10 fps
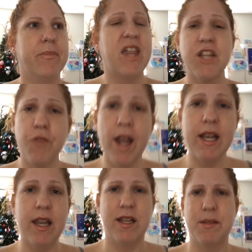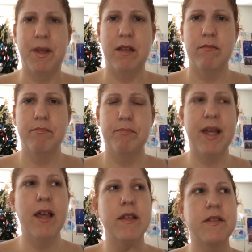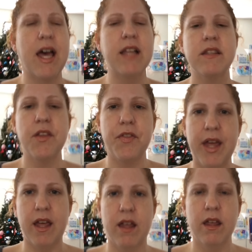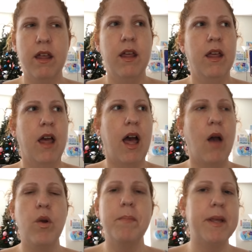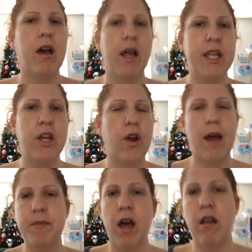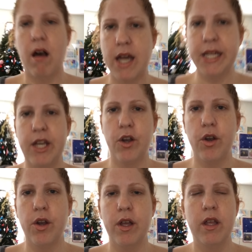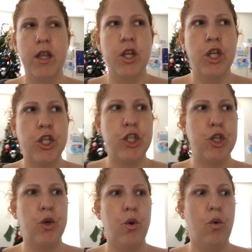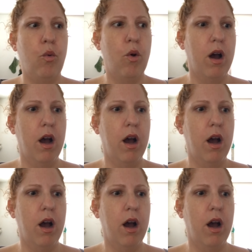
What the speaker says: that's frightening to me, because that's the thing. I wouldn't be on here. I'm not on here to